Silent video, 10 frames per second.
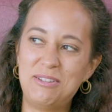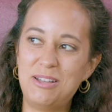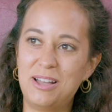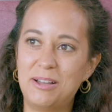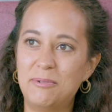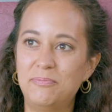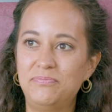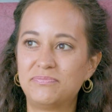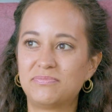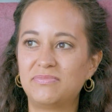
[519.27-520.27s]

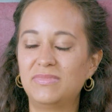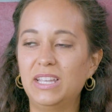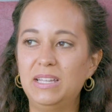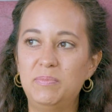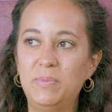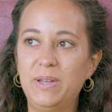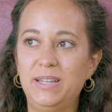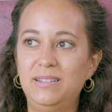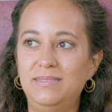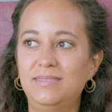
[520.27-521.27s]

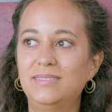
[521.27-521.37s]
But